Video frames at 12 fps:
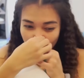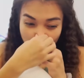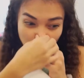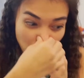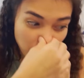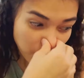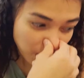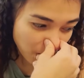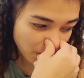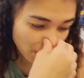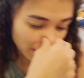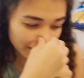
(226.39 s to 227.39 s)
oh
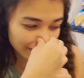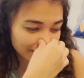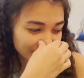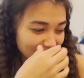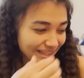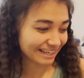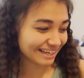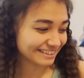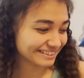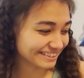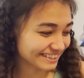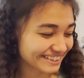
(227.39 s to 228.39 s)
my
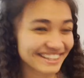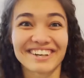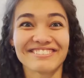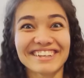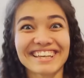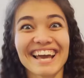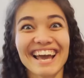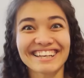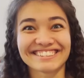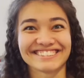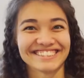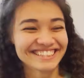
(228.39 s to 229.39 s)
gosh. Oh my gosh!